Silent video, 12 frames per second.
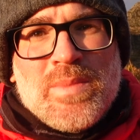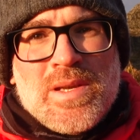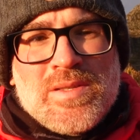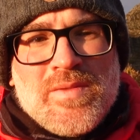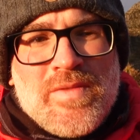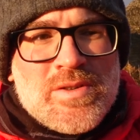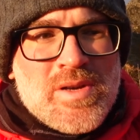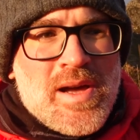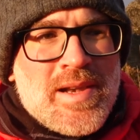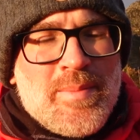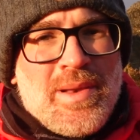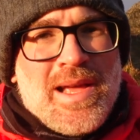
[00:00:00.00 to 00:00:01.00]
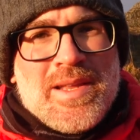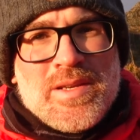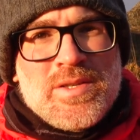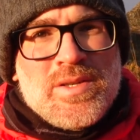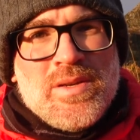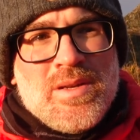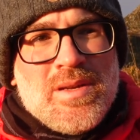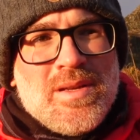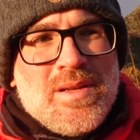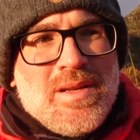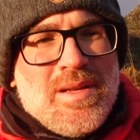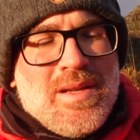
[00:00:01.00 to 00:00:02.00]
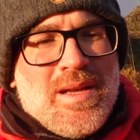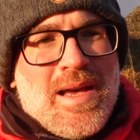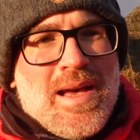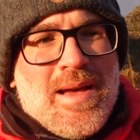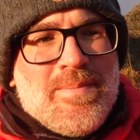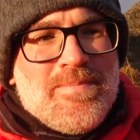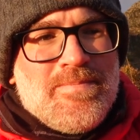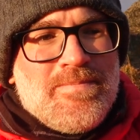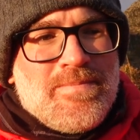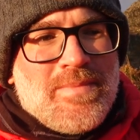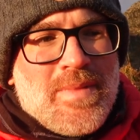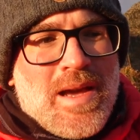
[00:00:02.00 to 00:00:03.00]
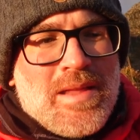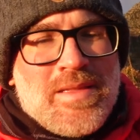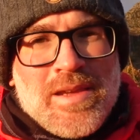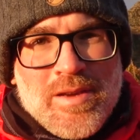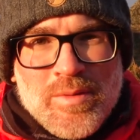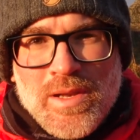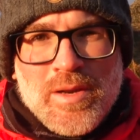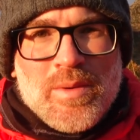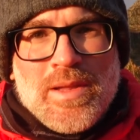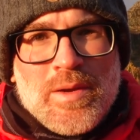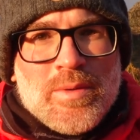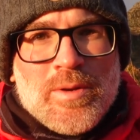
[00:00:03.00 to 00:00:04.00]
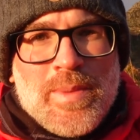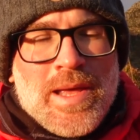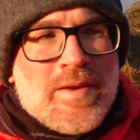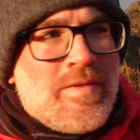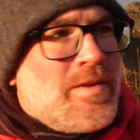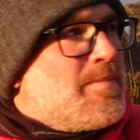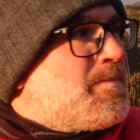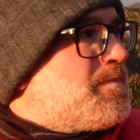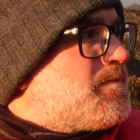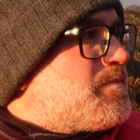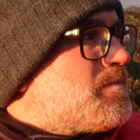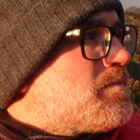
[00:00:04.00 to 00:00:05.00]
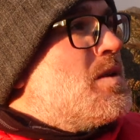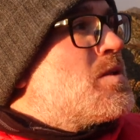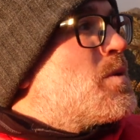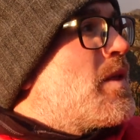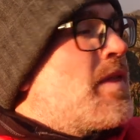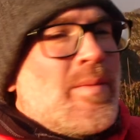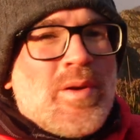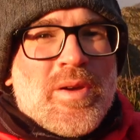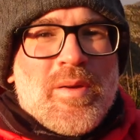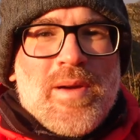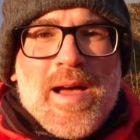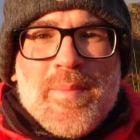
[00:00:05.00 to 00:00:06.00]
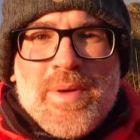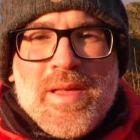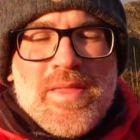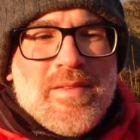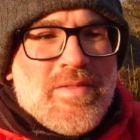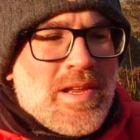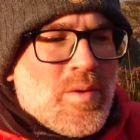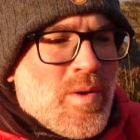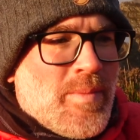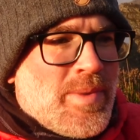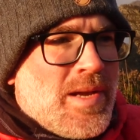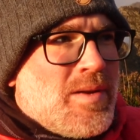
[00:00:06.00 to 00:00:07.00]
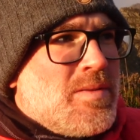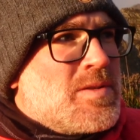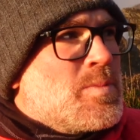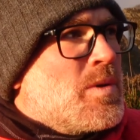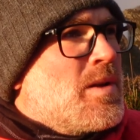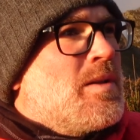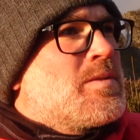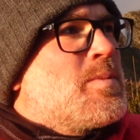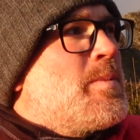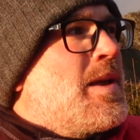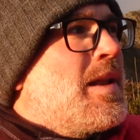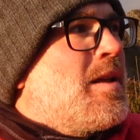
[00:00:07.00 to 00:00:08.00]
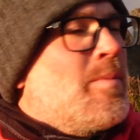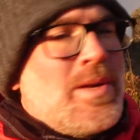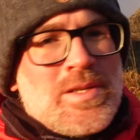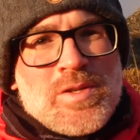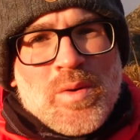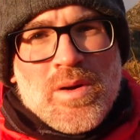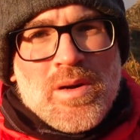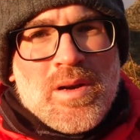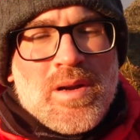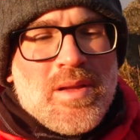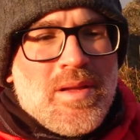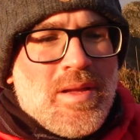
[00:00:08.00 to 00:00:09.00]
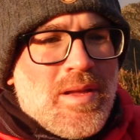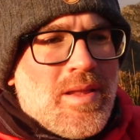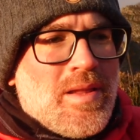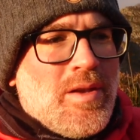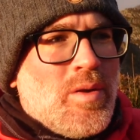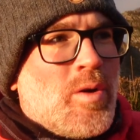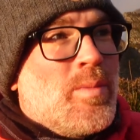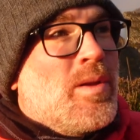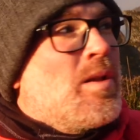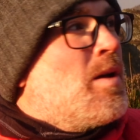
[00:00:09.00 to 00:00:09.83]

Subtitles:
because if you're trying to plan a shoot, I think you're really, really going to benefit. So I think I'm going to wrap the video up here this morning. It's maybe a little bit shorter than normal,